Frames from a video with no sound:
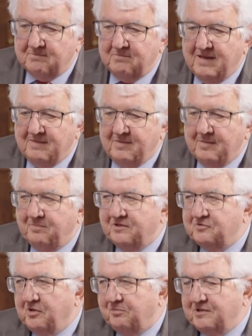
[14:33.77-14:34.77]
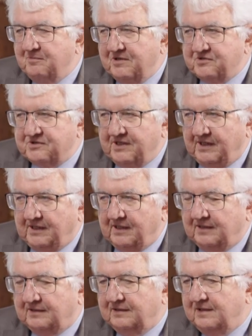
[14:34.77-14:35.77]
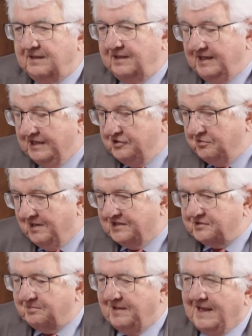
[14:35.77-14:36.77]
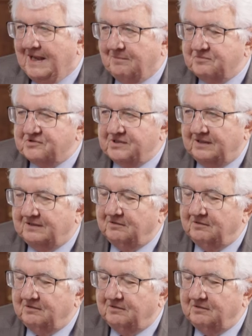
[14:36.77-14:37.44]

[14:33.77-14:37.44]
maybe a bit optimistic, in US perhaps,